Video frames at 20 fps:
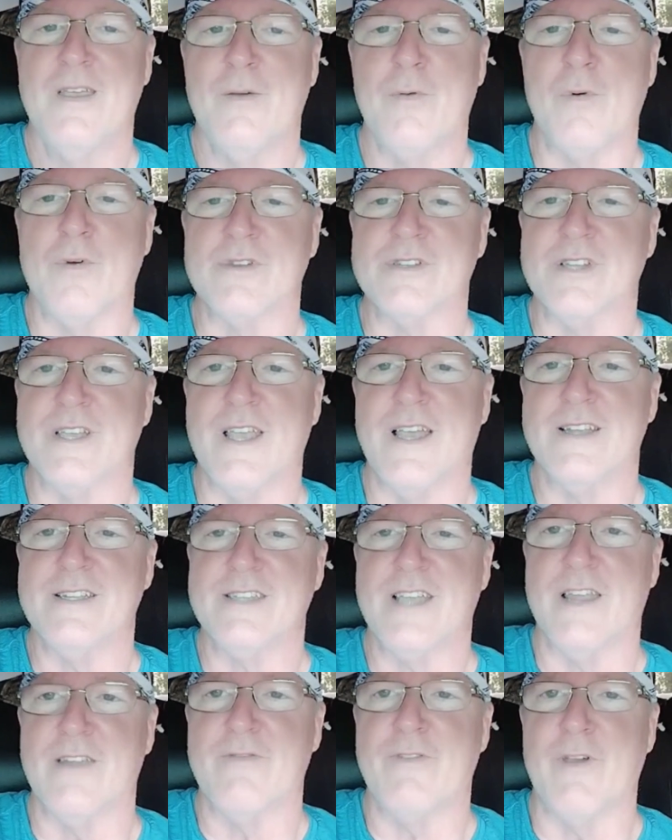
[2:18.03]
We'll see. I just
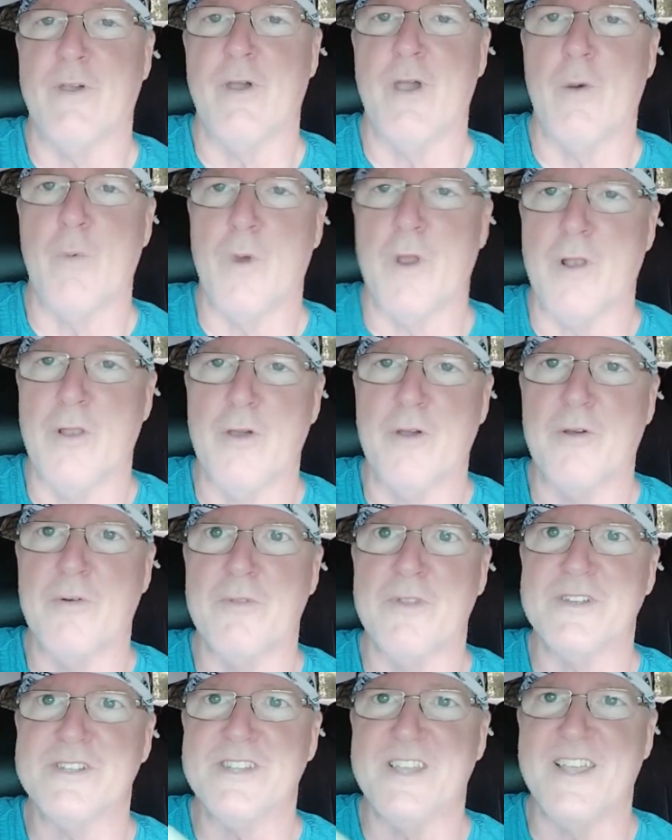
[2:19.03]
got to figure out where to look on
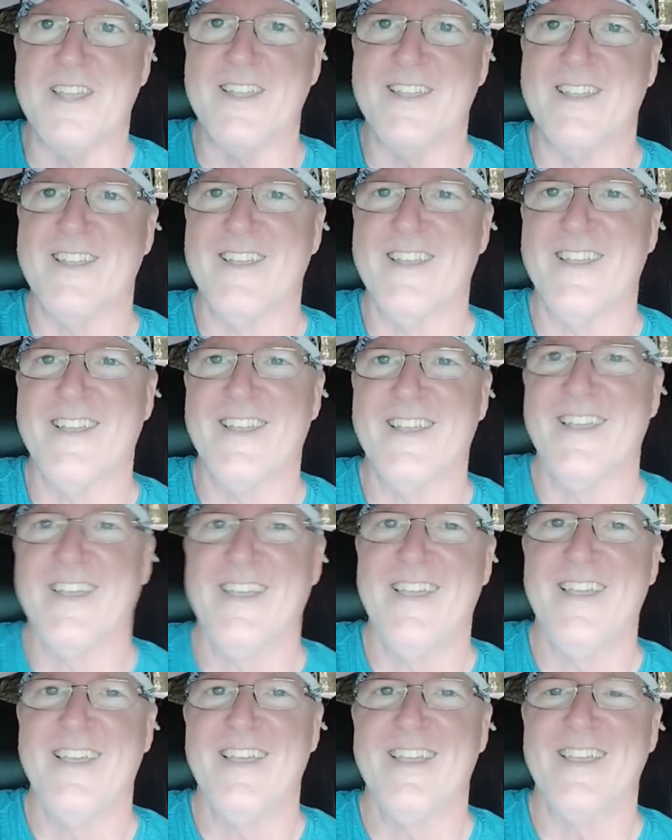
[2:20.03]
this thing.
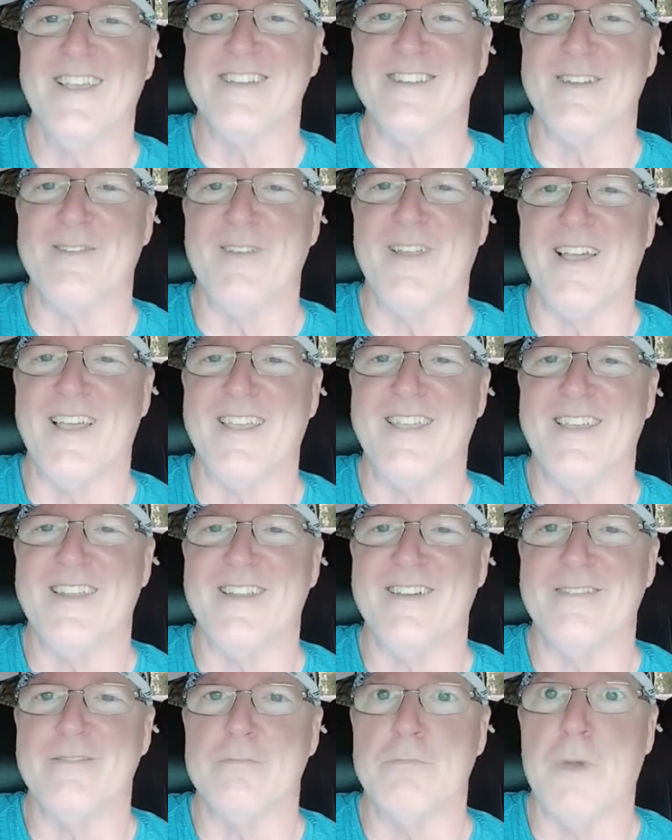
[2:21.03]
Because I'm like, you
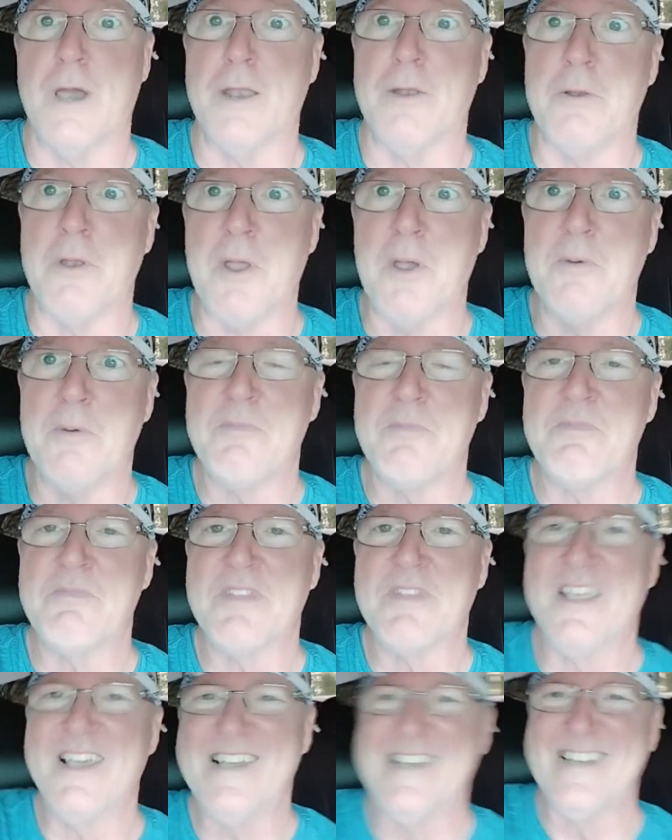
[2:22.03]
know, I don't
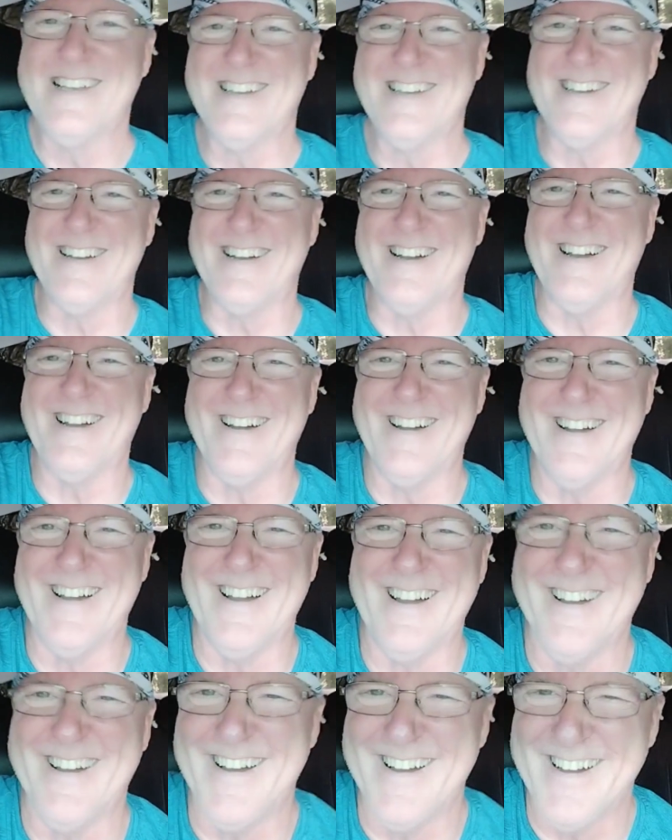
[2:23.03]

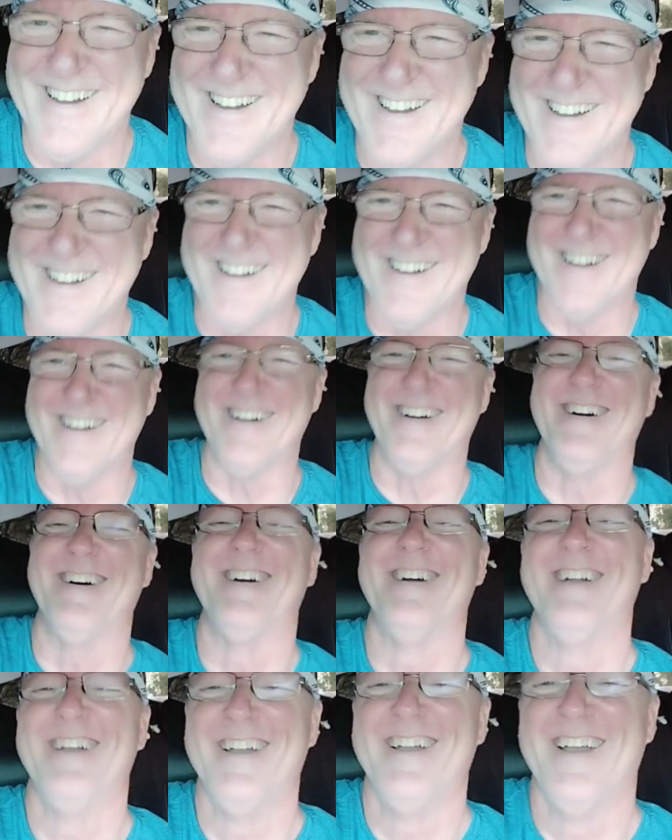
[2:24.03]
know.
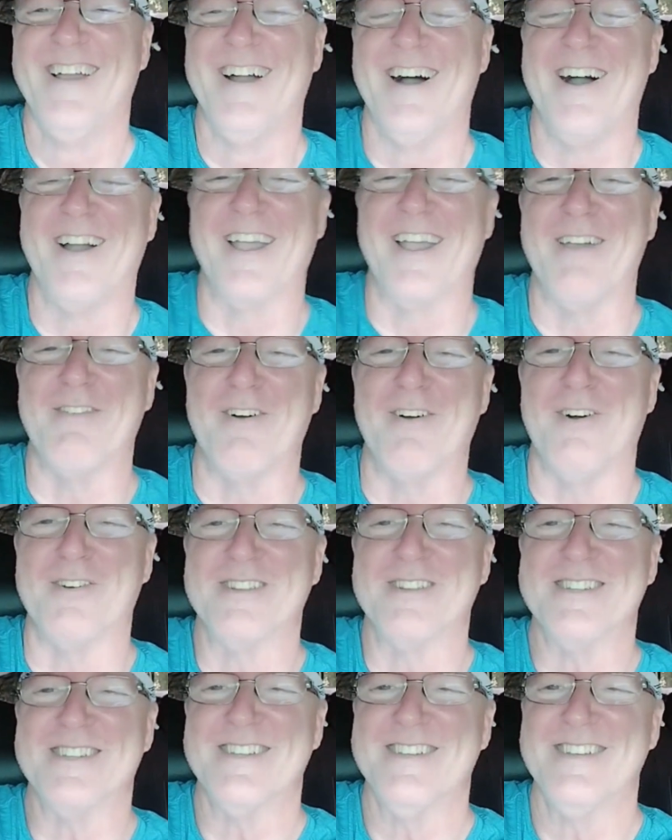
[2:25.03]
Okay,
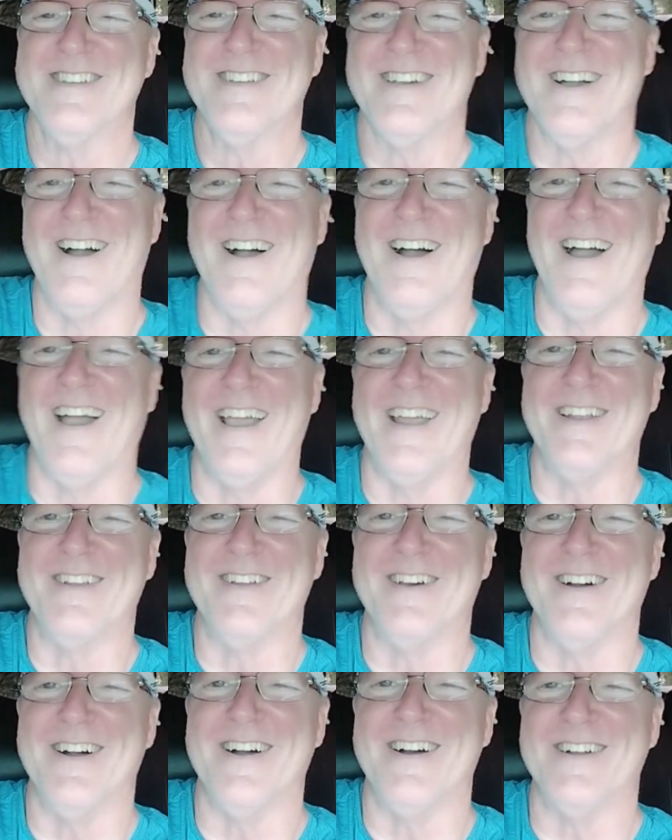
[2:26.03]
folks. All
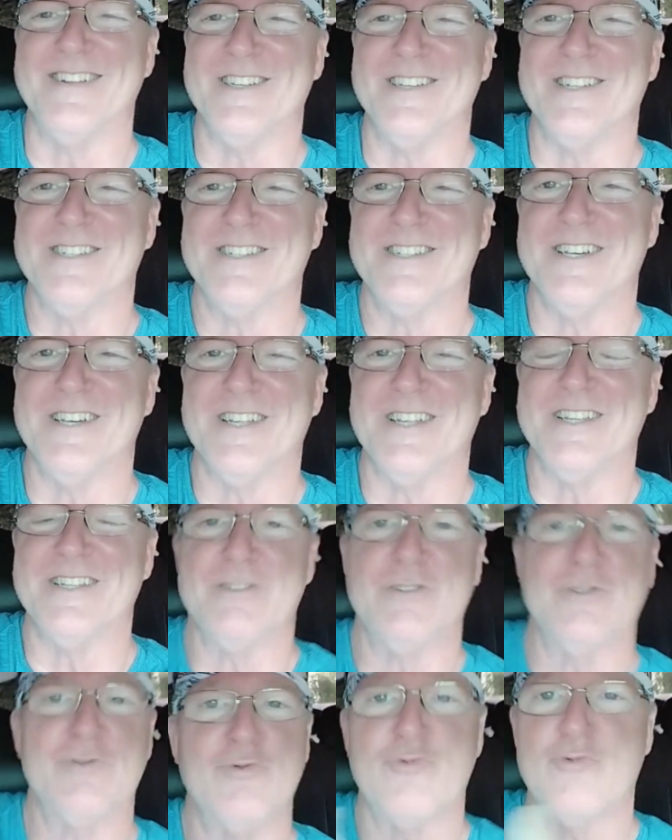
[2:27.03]
right.
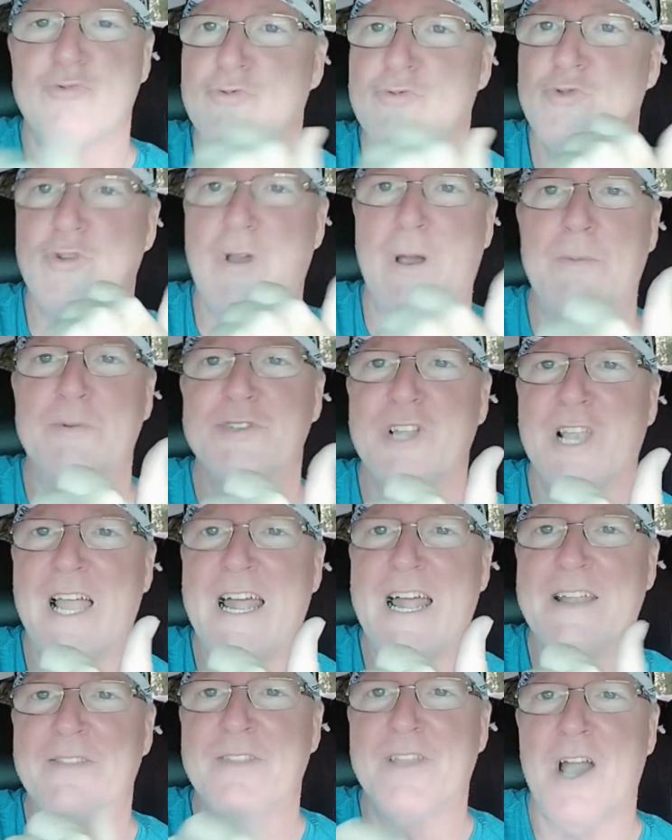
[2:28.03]
Drop us a
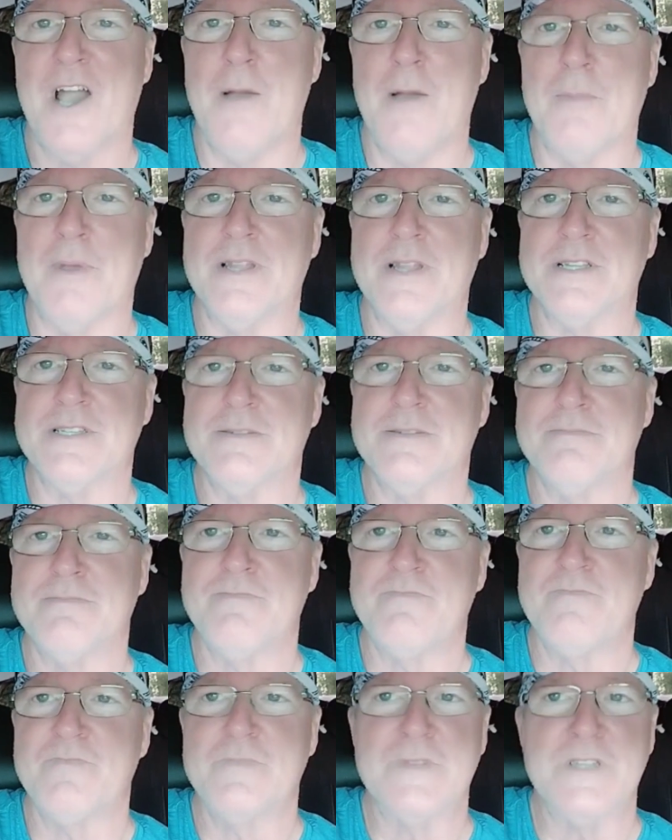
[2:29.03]
line in the comments.
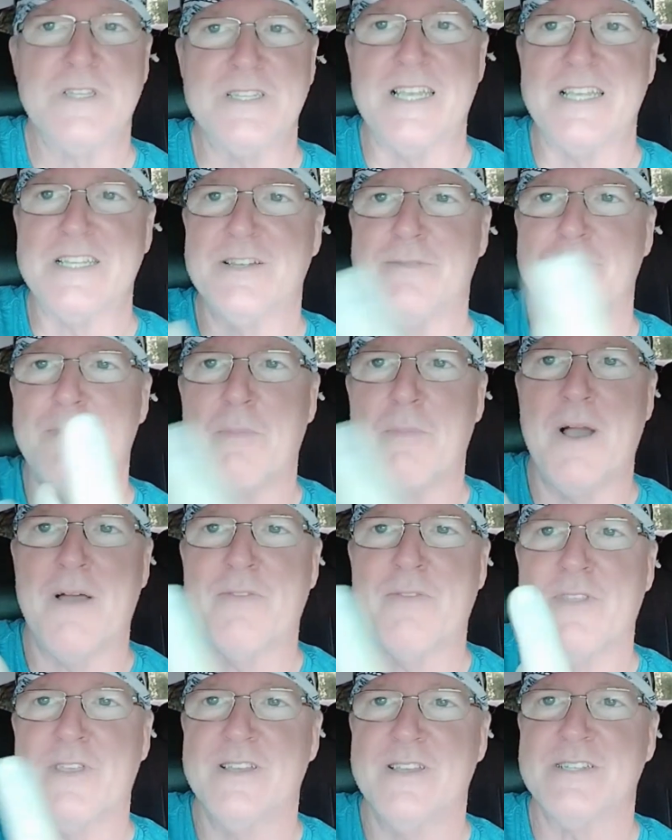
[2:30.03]
Say something about
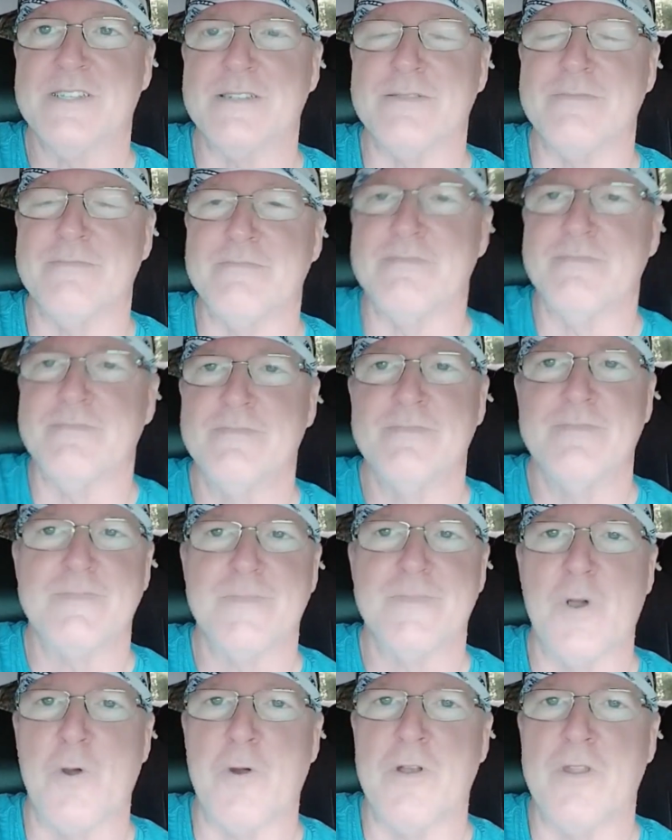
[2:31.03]
this and,
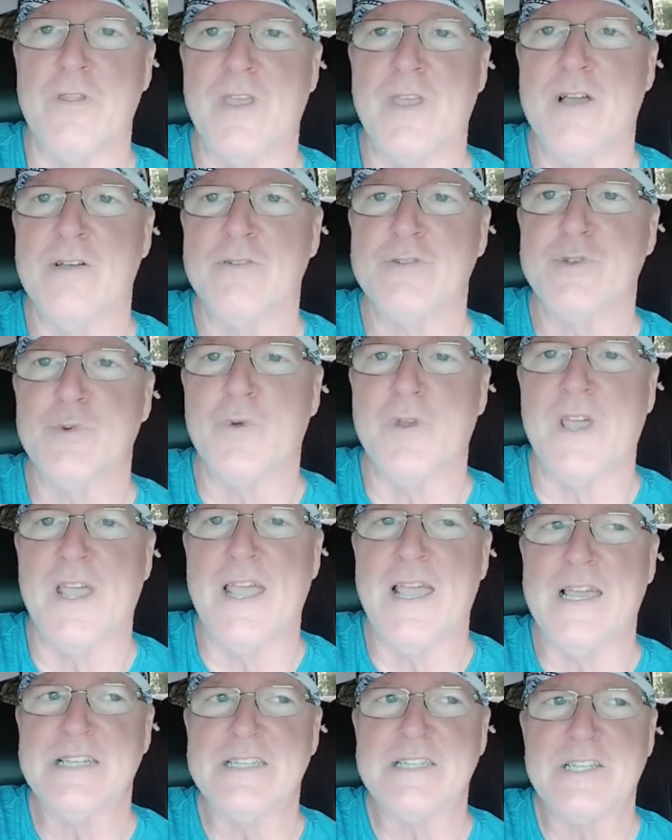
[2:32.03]
or anything else you want to
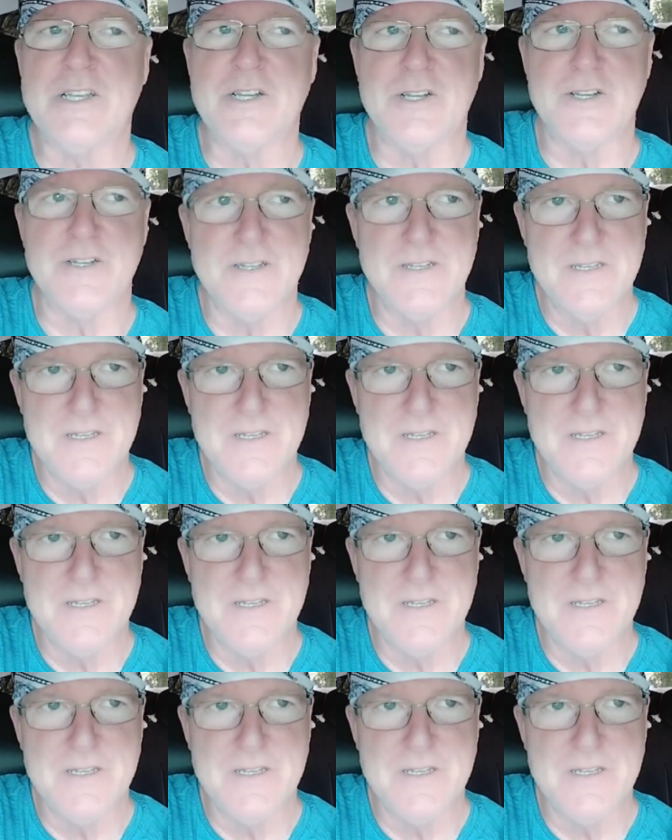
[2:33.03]
ask, or,